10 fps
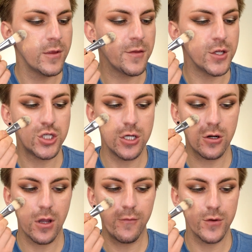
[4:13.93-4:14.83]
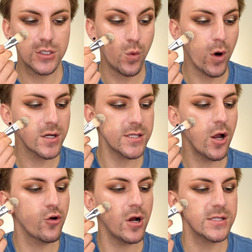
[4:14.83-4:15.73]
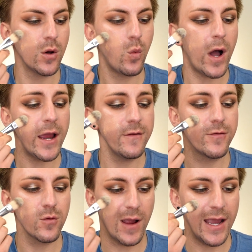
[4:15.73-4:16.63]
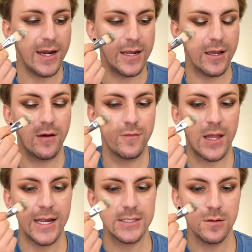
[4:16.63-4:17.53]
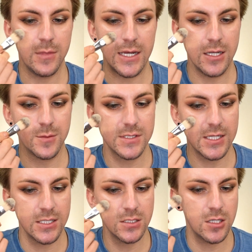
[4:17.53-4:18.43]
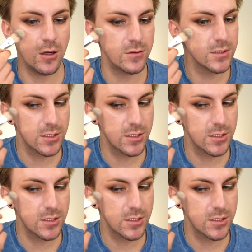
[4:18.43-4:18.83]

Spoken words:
that the sheer coverage works across a wide variety of light to medium skin tones.